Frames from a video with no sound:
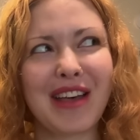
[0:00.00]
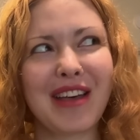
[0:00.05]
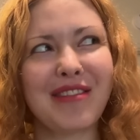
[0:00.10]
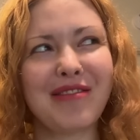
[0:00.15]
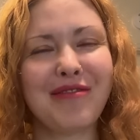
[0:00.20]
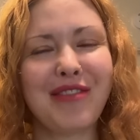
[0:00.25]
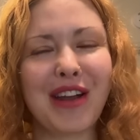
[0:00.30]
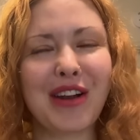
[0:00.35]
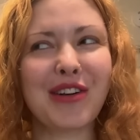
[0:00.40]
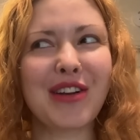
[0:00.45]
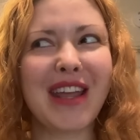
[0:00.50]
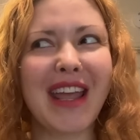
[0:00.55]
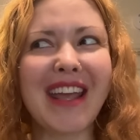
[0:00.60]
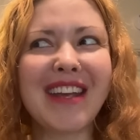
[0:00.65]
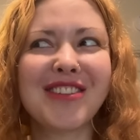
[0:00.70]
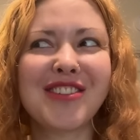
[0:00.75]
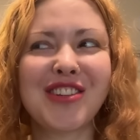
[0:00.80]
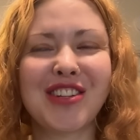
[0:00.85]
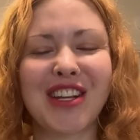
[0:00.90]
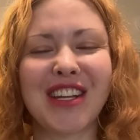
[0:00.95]

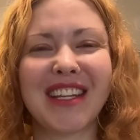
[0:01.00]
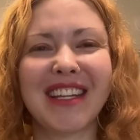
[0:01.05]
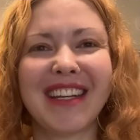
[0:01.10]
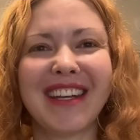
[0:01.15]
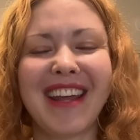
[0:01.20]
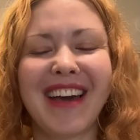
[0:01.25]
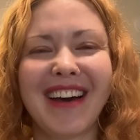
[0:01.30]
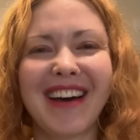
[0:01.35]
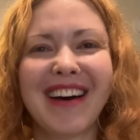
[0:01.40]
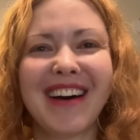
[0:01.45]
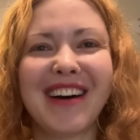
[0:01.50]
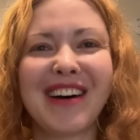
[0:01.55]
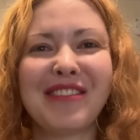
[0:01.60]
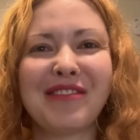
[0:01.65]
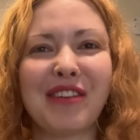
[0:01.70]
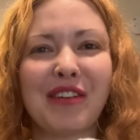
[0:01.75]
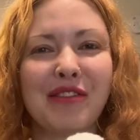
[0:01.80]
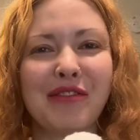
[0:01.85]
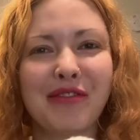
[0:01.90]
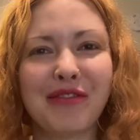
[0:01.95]
variation of
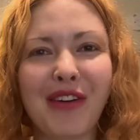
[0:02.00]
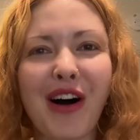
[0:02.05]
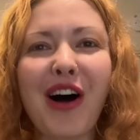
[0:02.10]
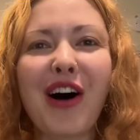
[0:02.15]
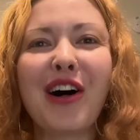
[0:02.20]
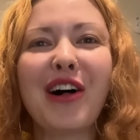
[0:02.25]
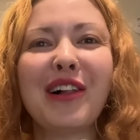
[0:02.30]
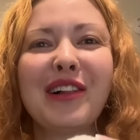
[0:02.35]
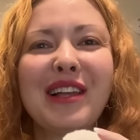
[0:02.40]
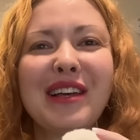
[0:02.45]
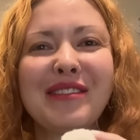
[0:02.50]
fall